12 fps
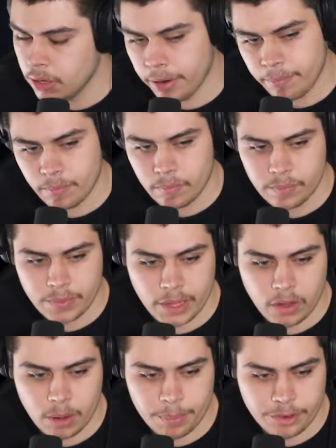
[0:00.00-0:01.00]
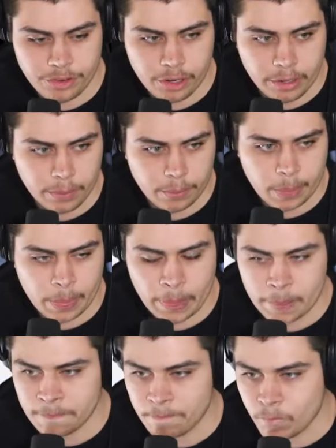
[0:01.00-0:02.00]
Alright, thank you, I appreciate it.
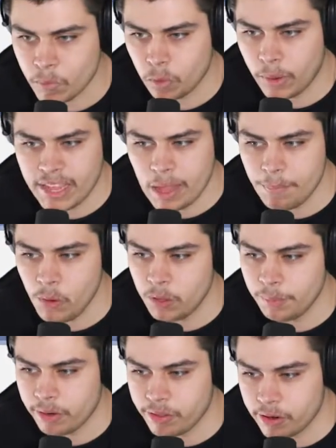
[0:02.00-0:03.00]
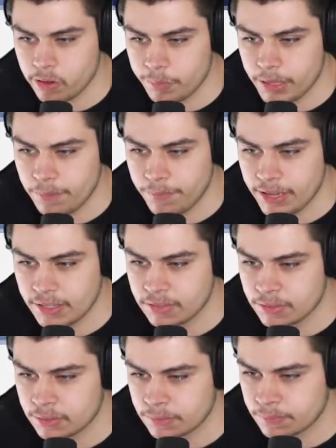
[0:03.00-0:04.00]
Why can't Pokemon Centers be that
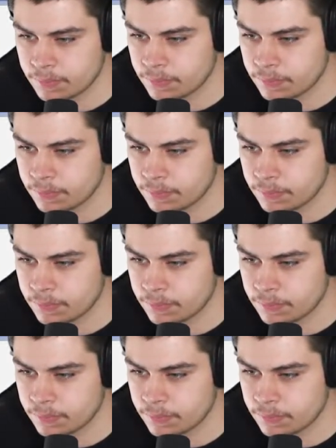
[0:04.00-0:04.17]
fast?